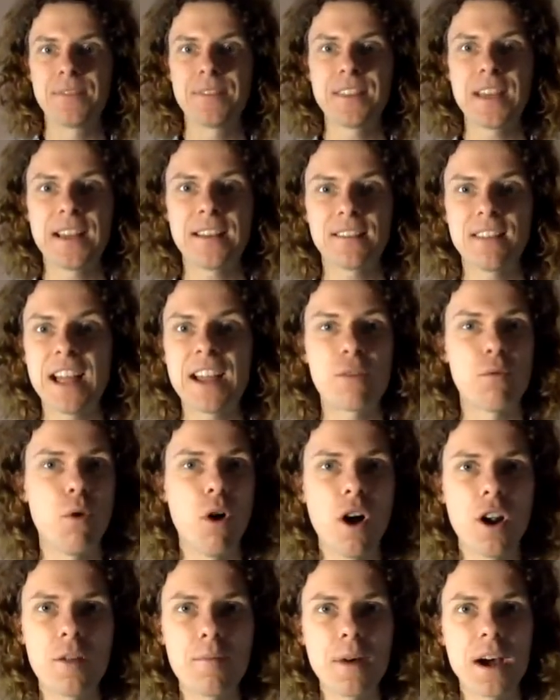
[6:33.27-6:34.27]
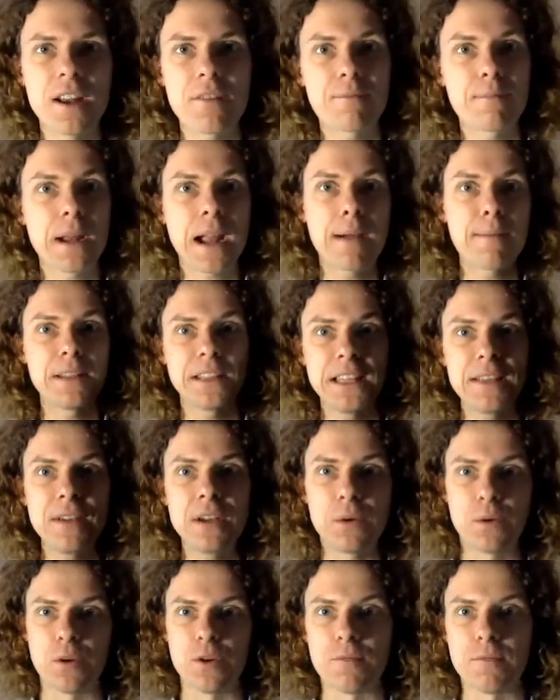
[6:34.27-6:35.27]
Then later on, it might have become a
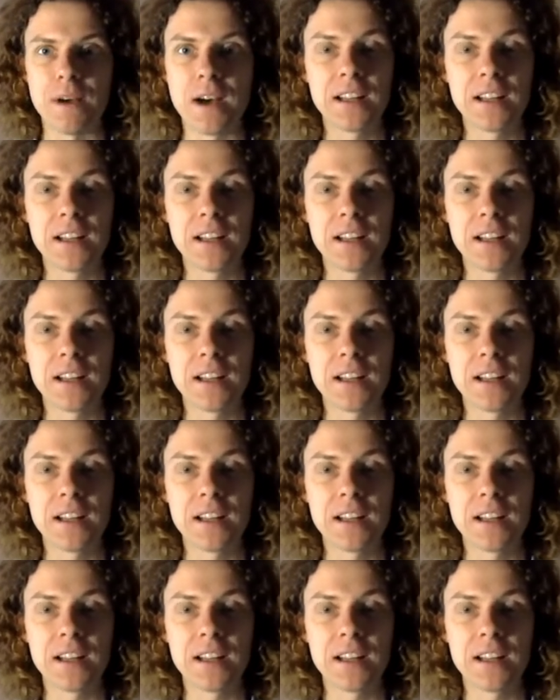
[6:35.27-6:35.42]
living room.